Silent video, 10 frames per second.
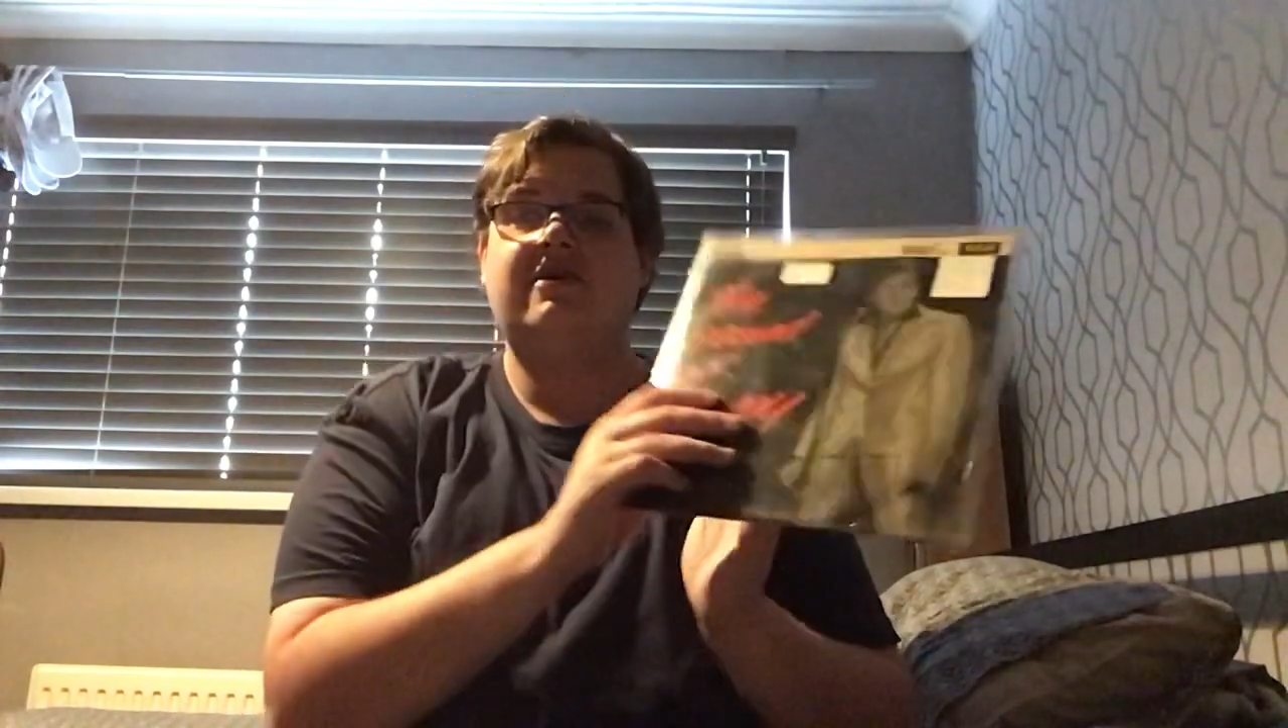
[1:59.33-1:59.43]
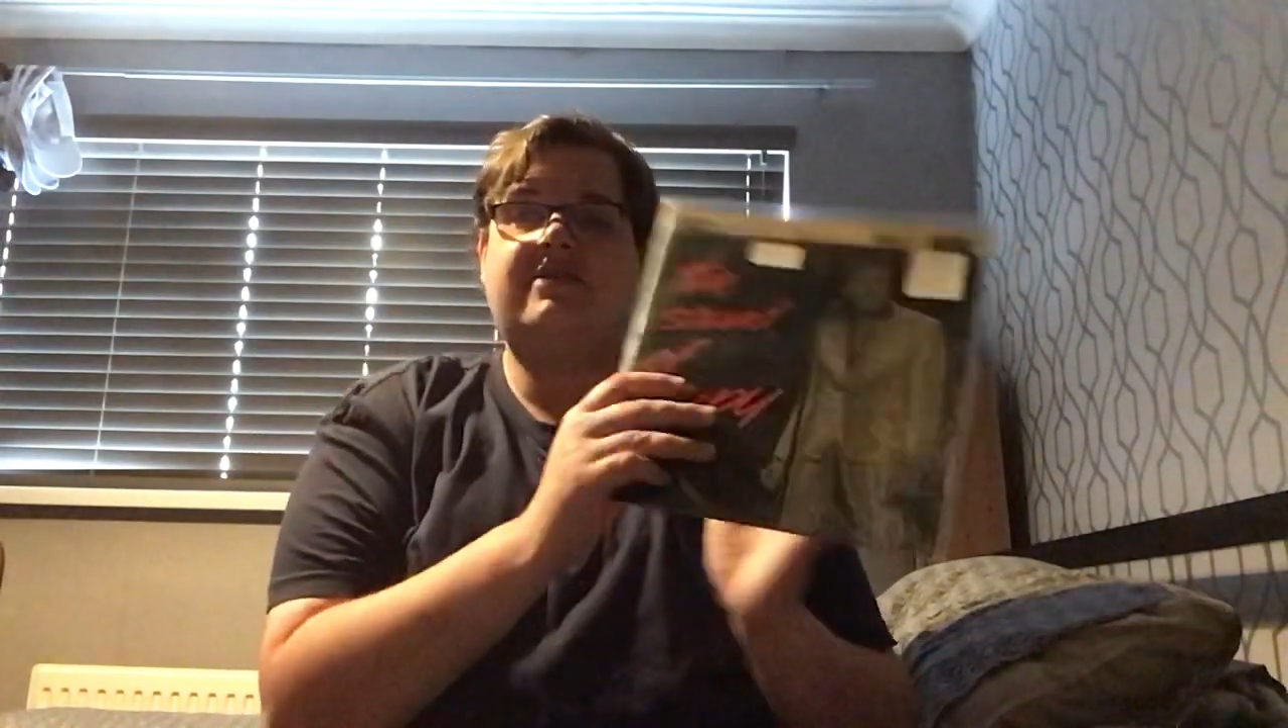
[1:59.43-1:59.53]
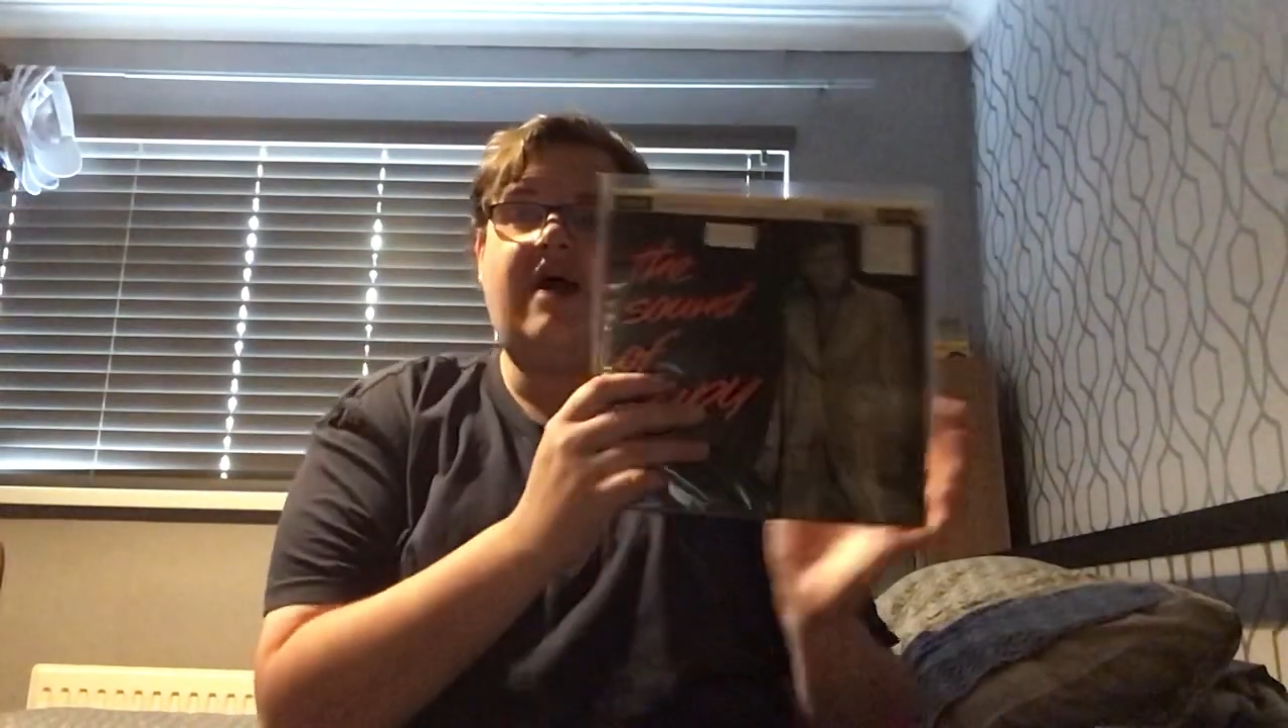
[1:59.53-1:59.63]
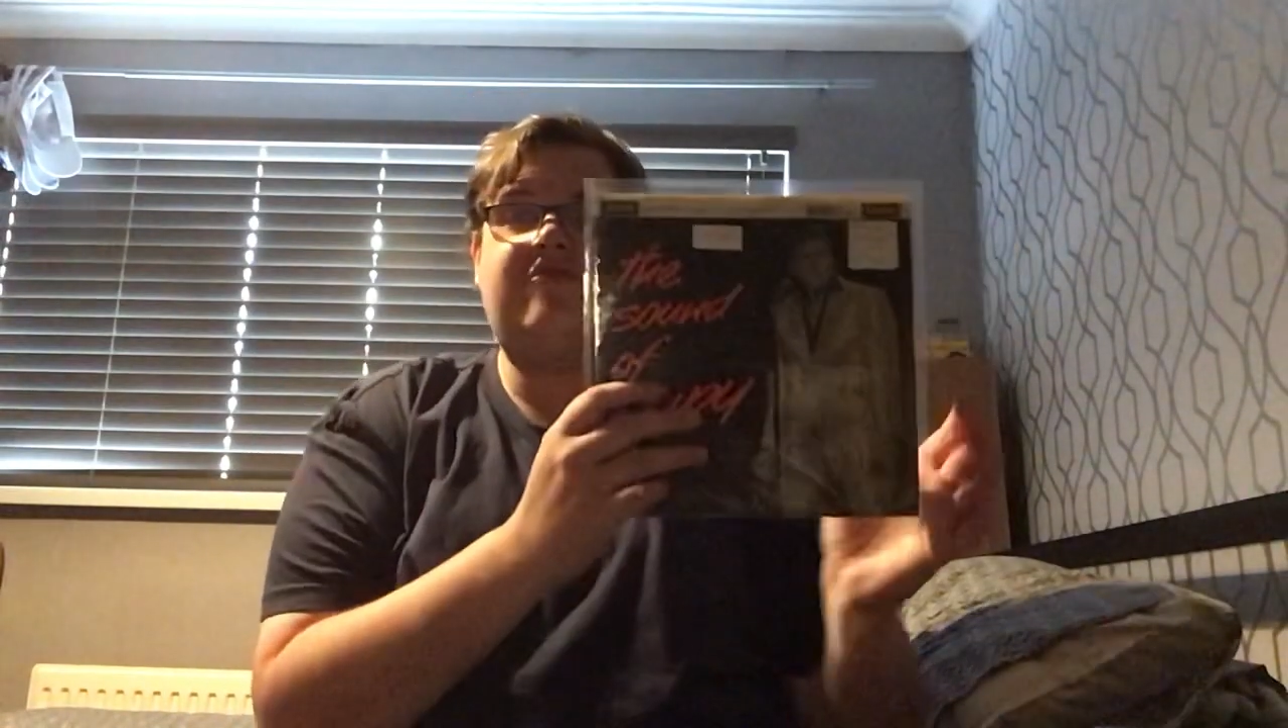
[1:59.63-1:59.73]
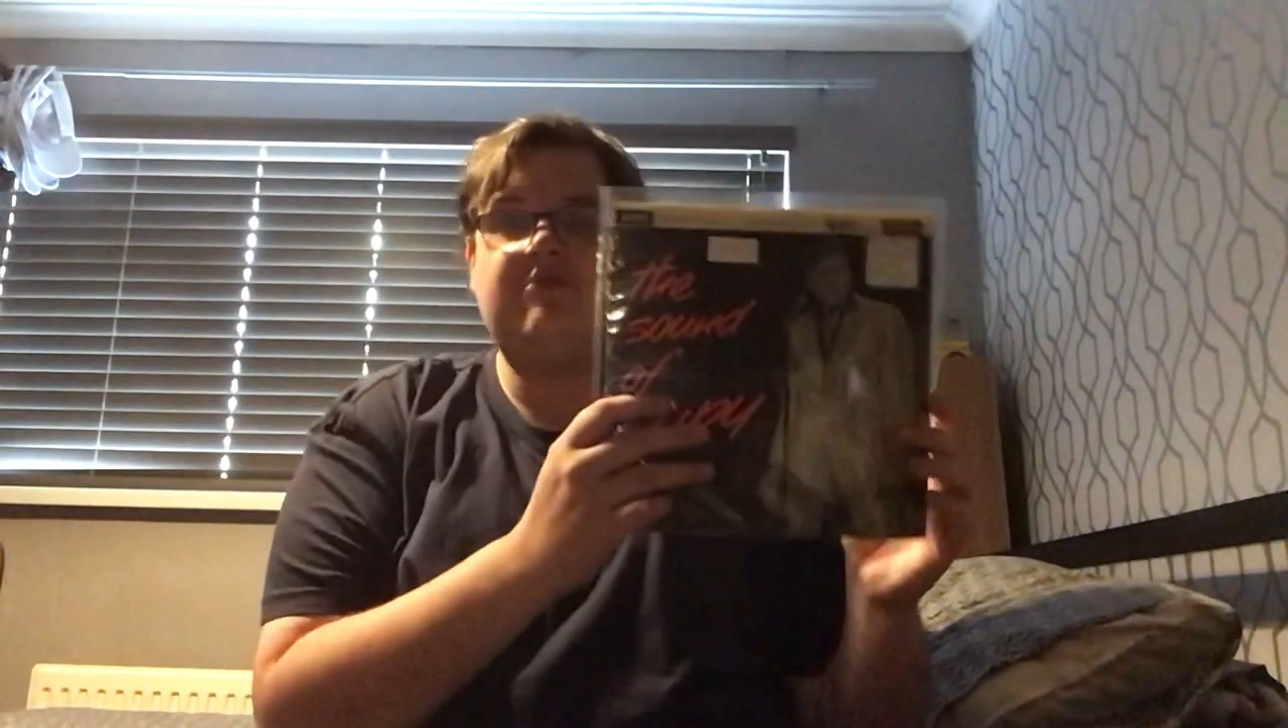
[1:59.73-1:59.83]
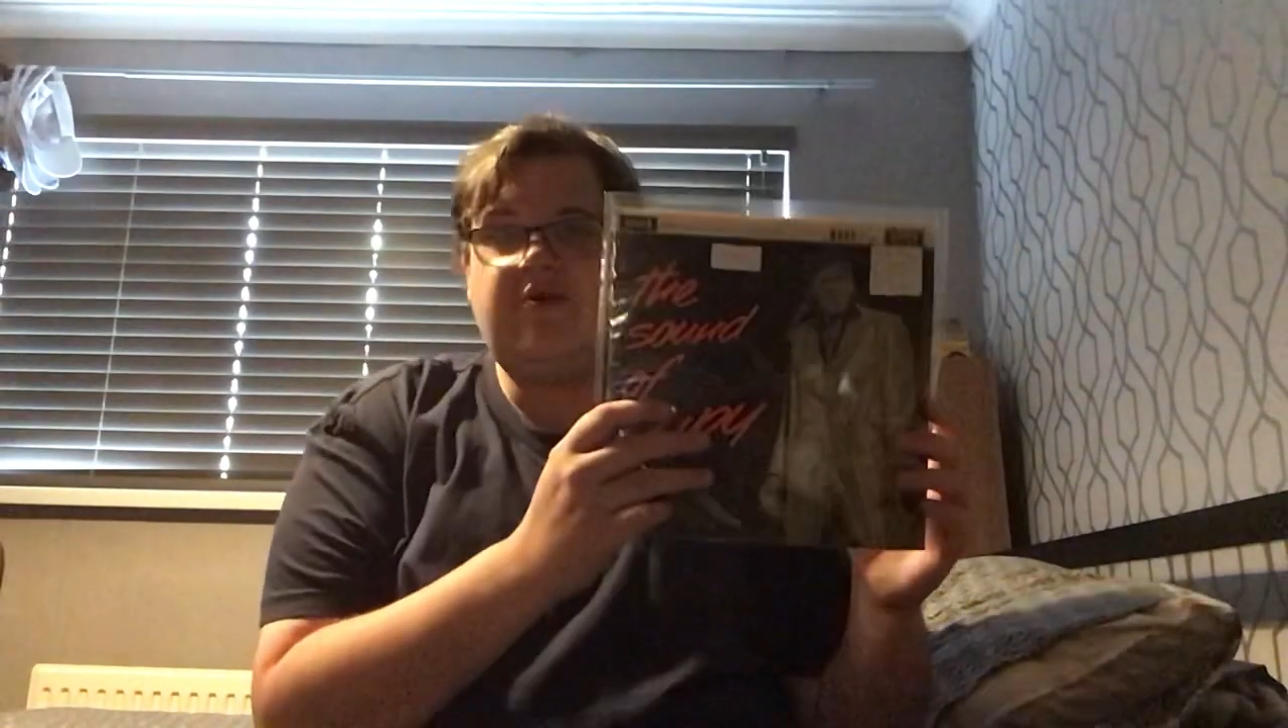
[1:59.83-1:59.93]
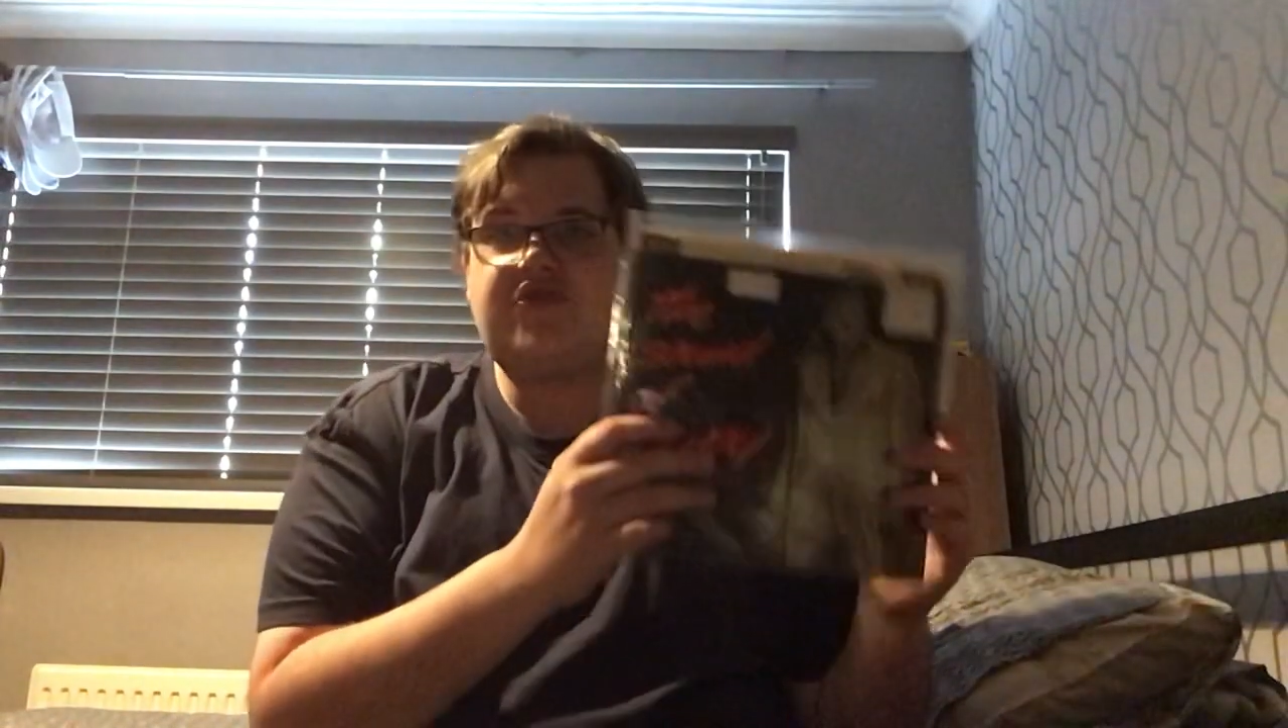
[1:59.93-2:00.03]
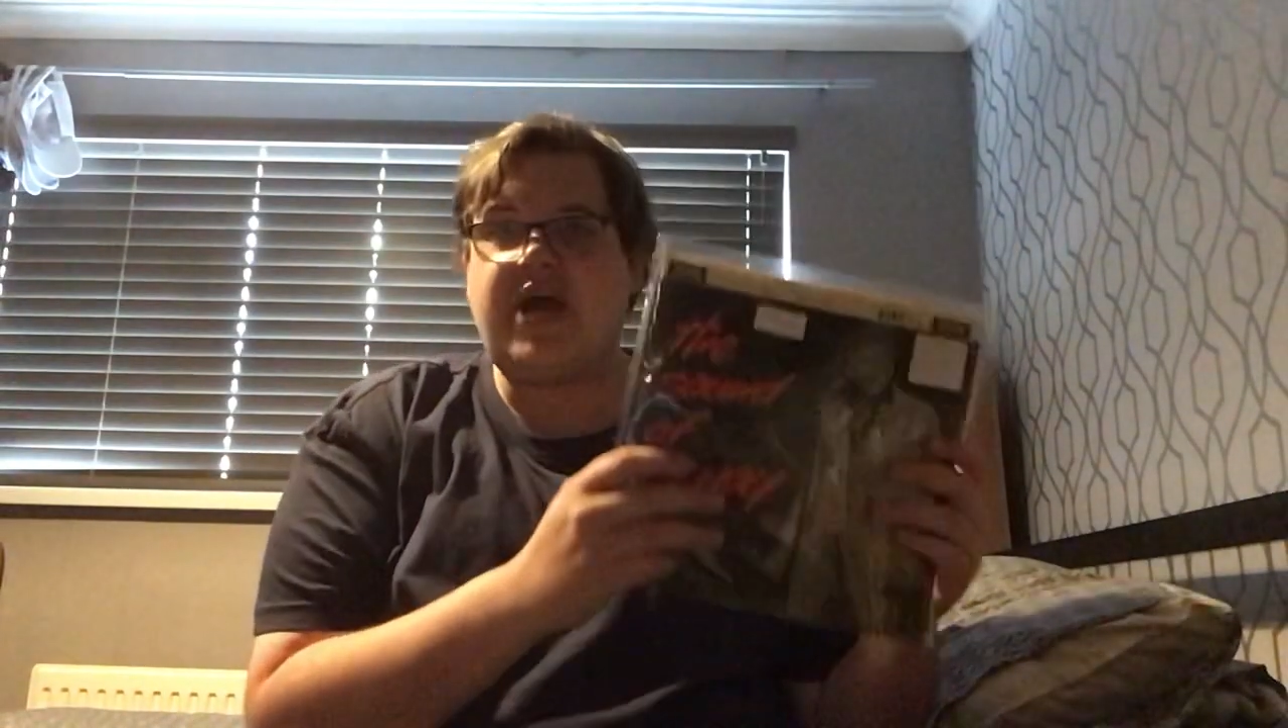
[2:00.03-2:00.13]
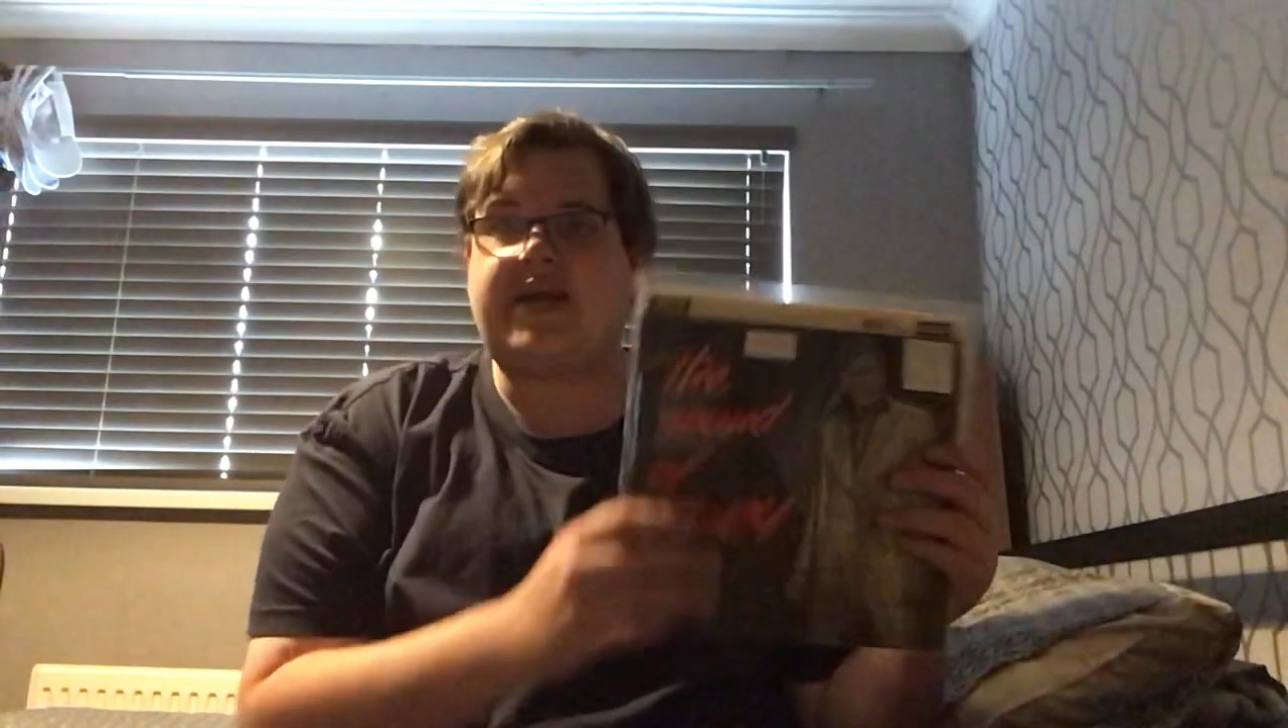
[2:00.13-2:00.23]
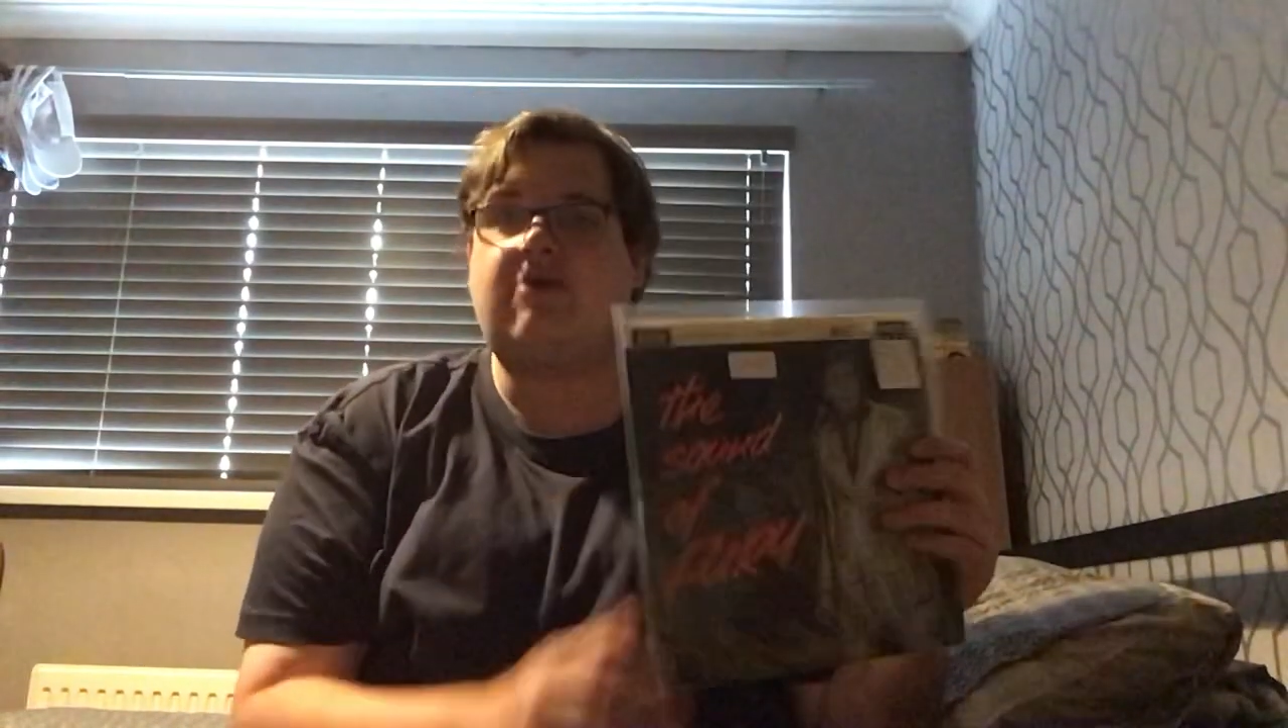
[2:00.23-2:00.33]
Definitely worth checking